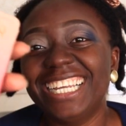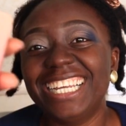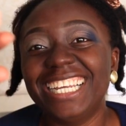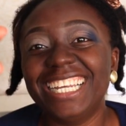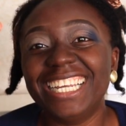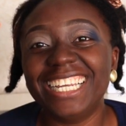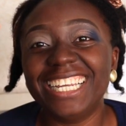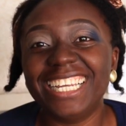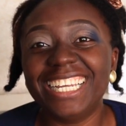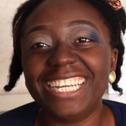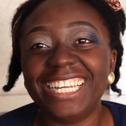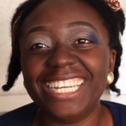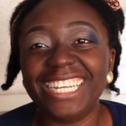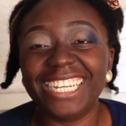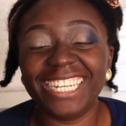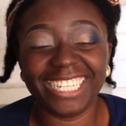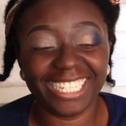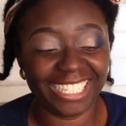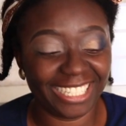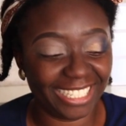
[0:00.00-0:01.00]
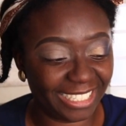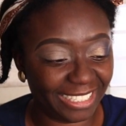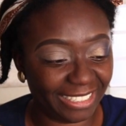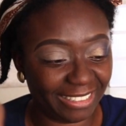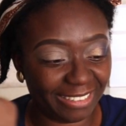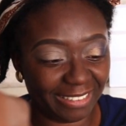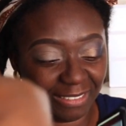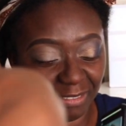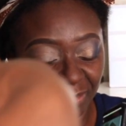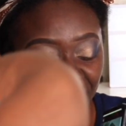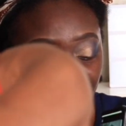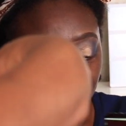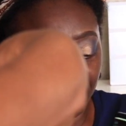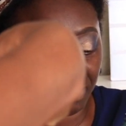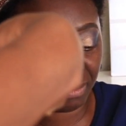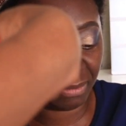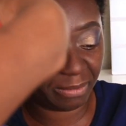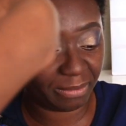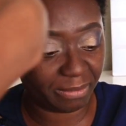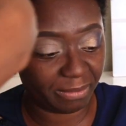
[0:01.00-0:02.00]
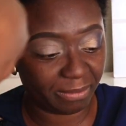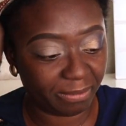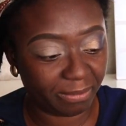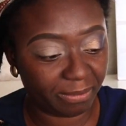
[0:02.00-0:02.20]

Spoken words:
and to just set the eyeshadow base.